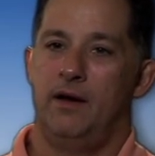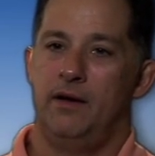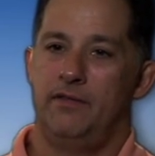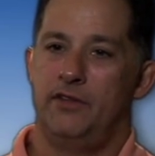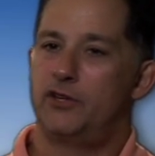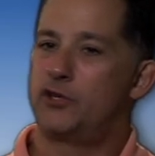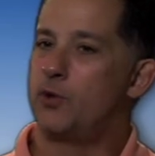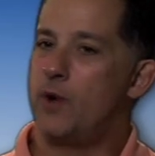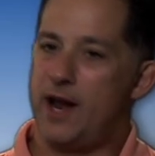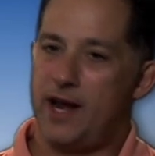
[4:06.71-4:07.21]

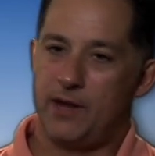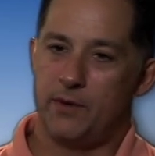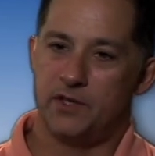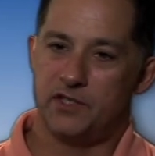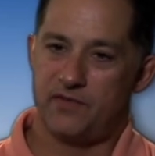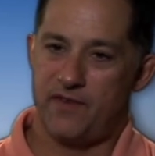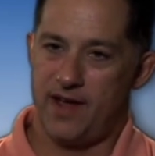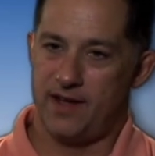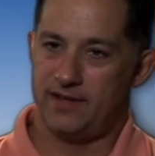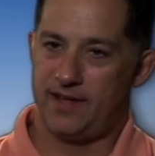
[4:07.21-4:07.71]
The training
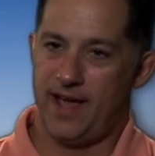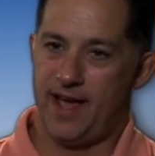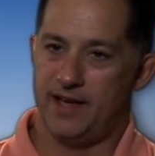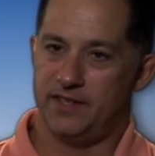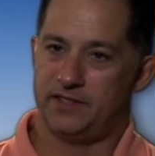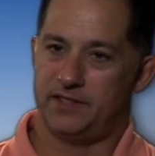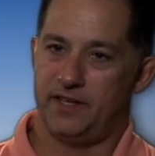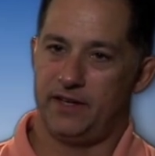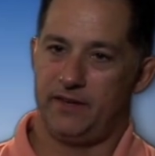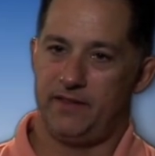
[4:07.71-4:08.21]
was
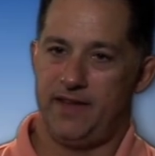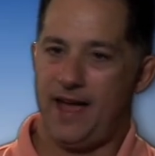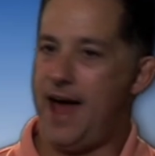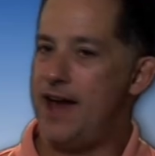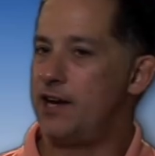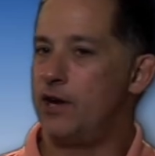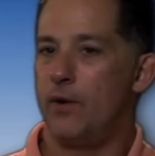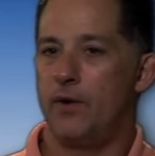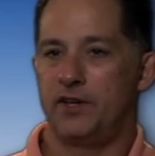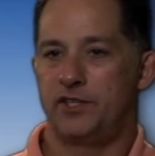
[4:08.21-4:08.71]
fantastic. The
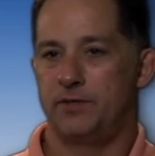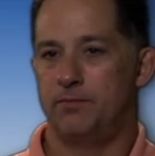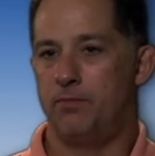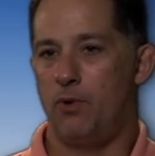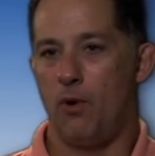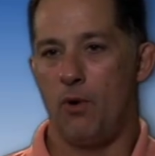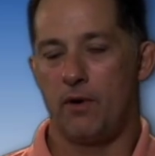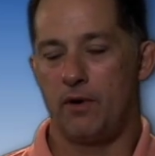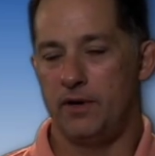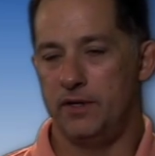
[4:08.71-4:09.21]
ongoing
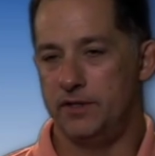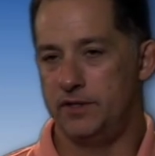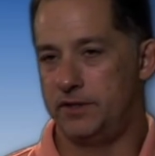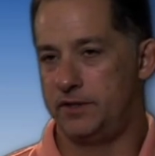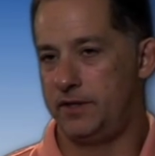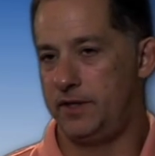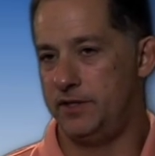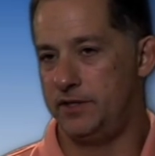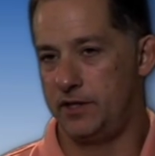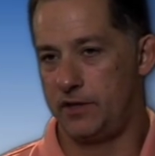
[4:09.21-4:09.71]
support
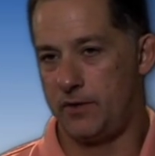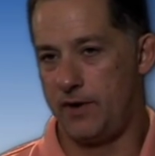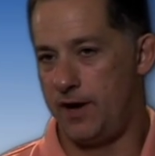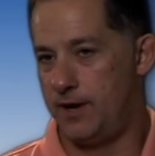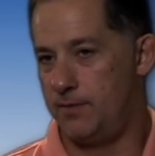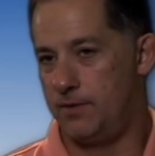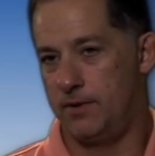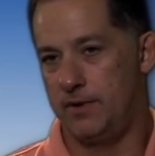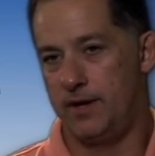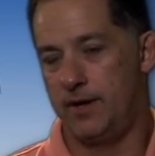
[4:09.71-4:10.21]
is incredible.